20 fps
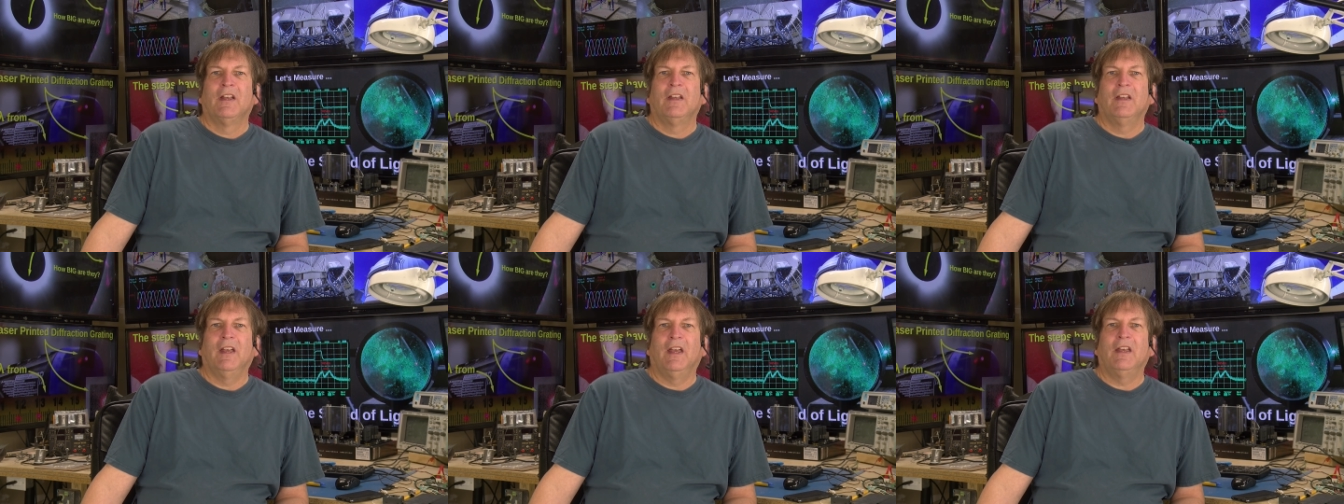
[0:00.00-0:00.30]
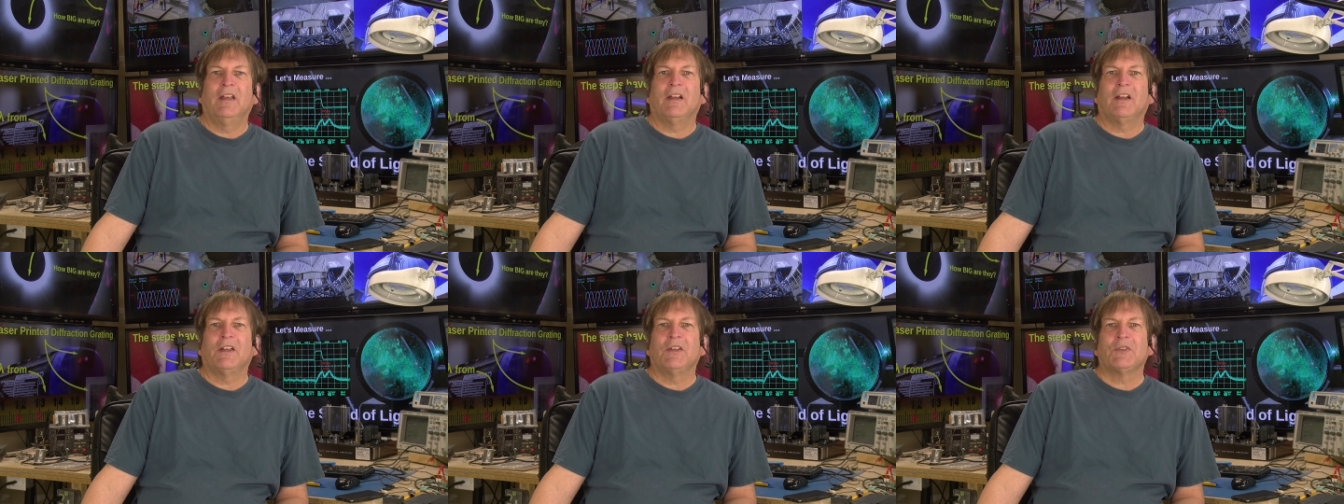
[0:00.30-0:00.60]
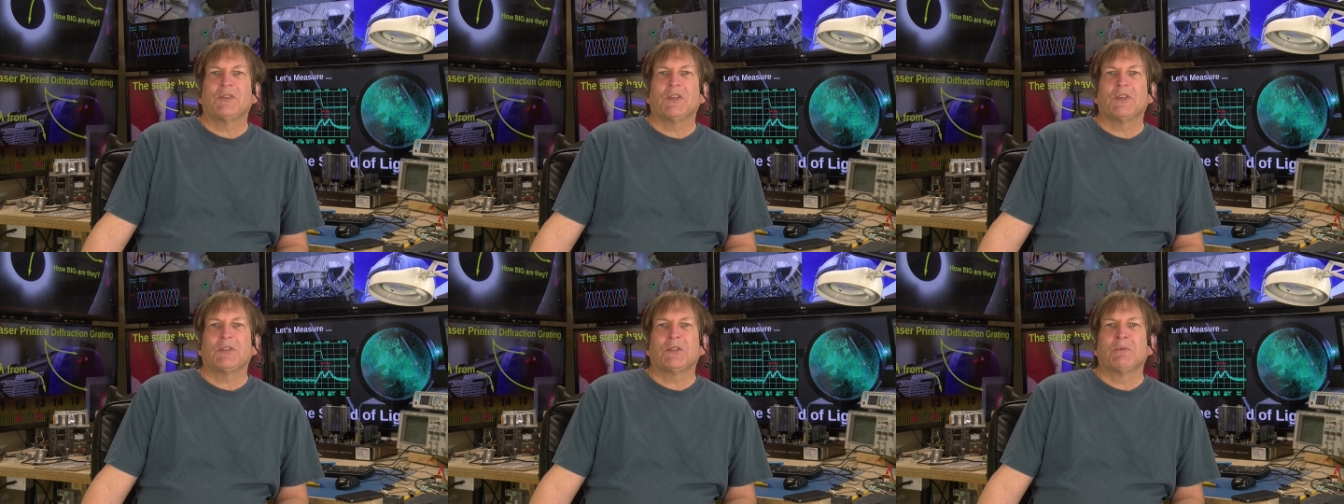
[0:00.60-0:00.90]
AI
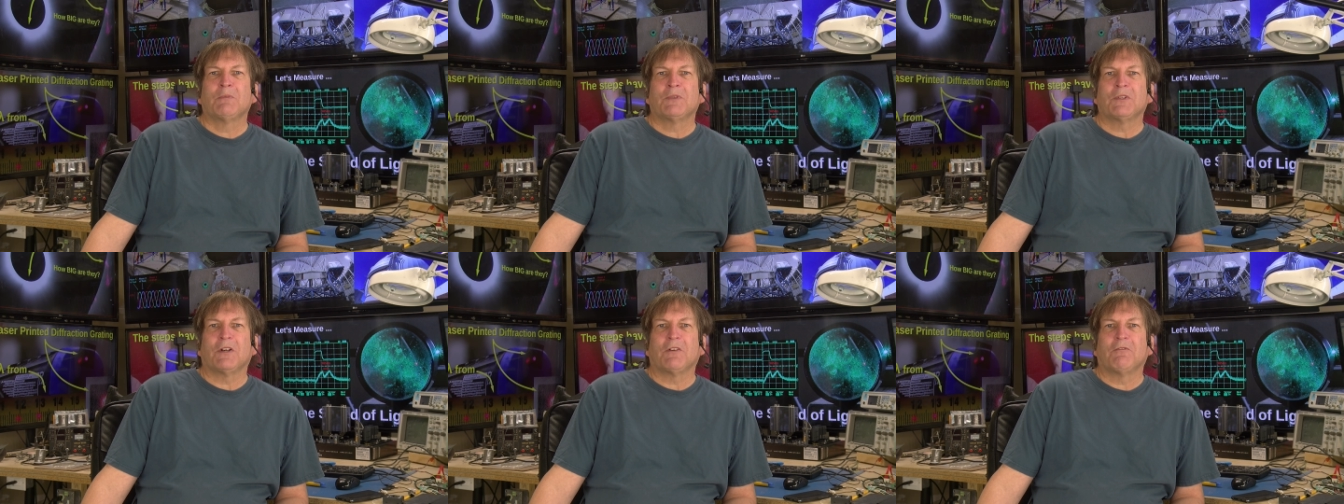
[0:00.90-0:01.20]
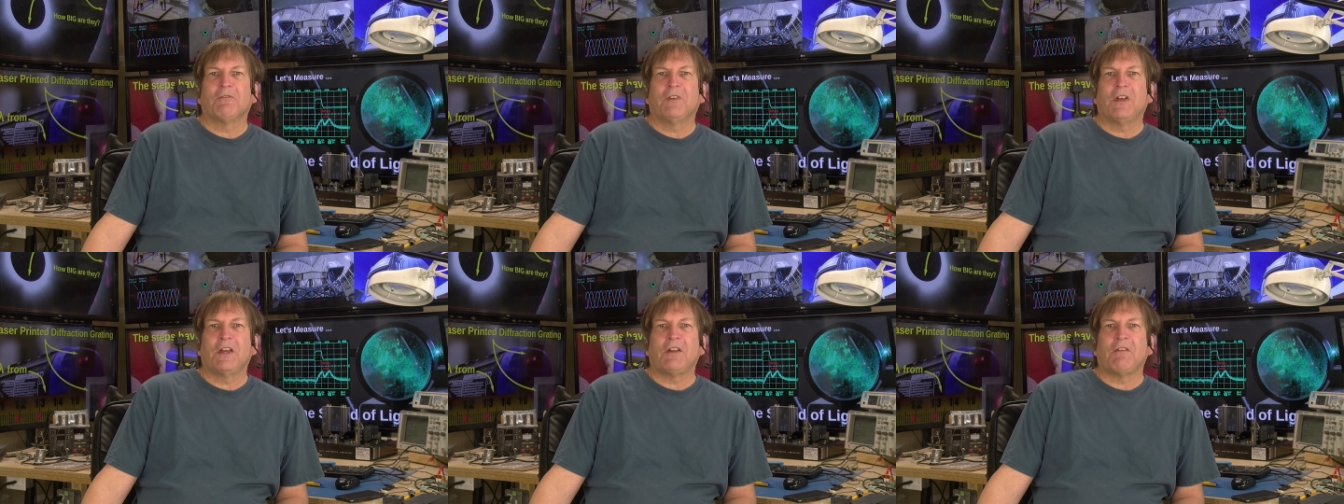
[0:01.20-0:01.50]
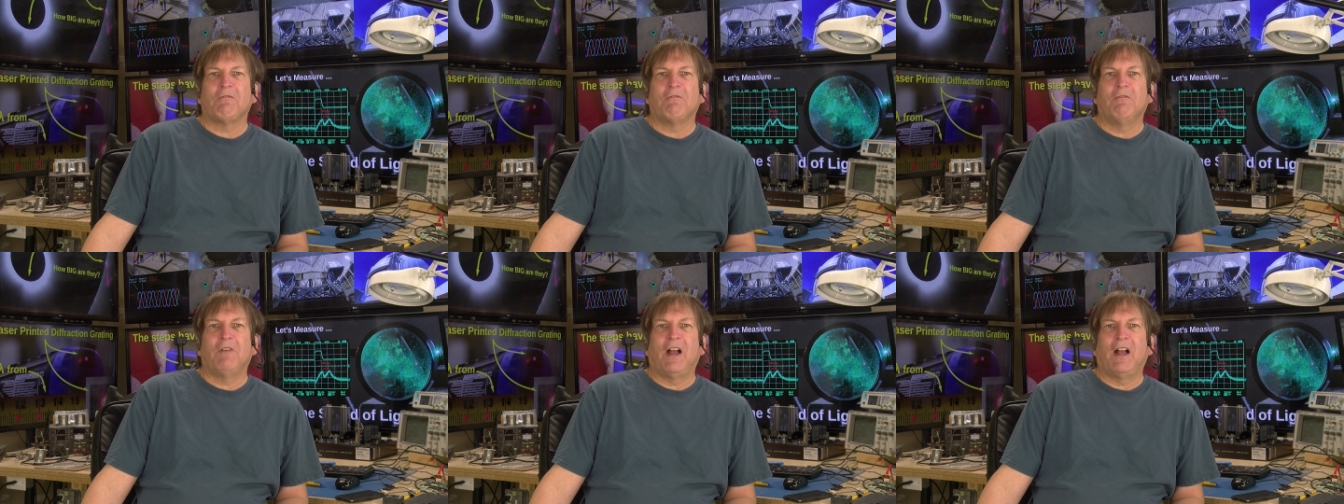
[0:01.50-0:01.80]
systems are fed
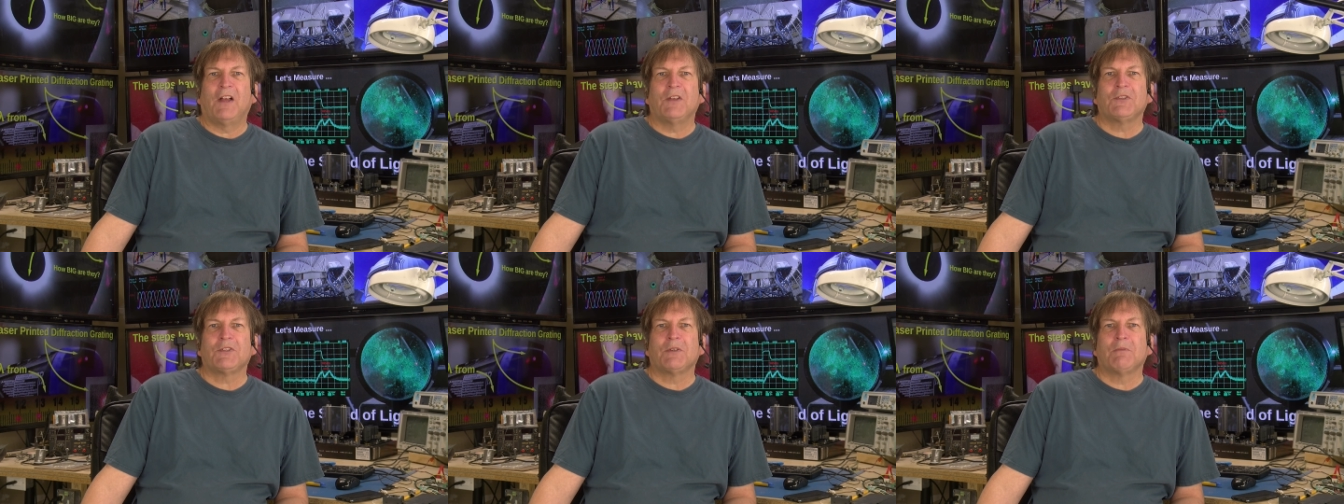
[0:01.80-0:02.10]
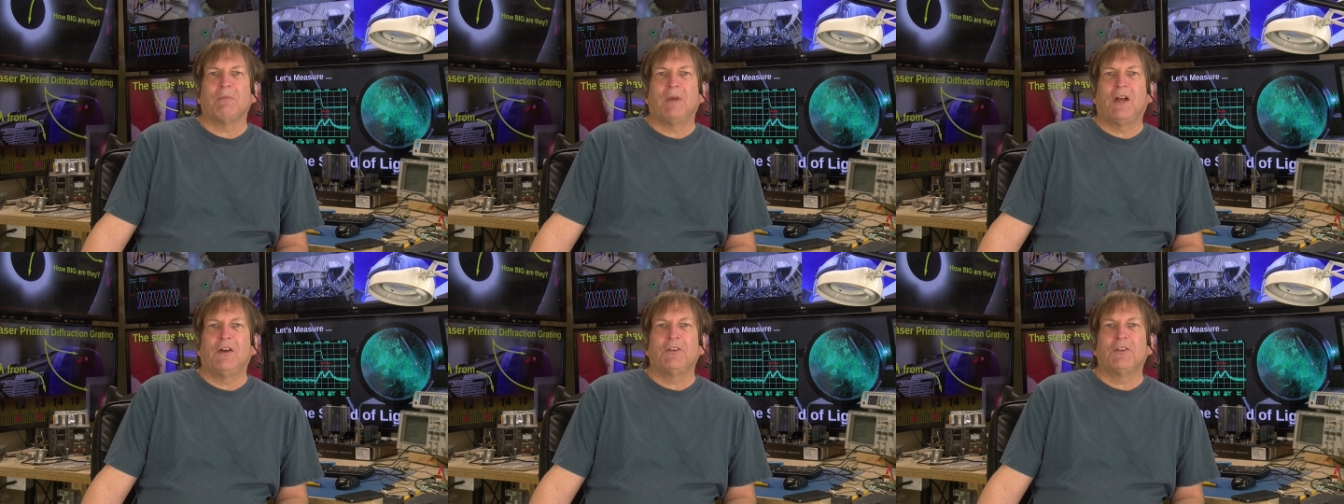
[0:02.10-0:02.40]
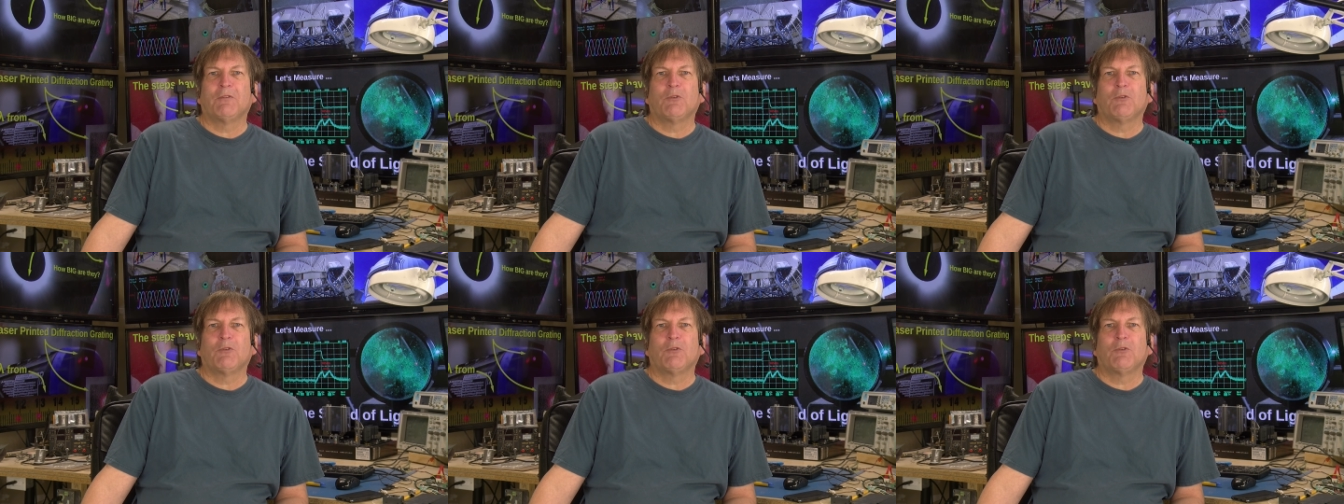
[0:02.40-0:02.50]
a vast amount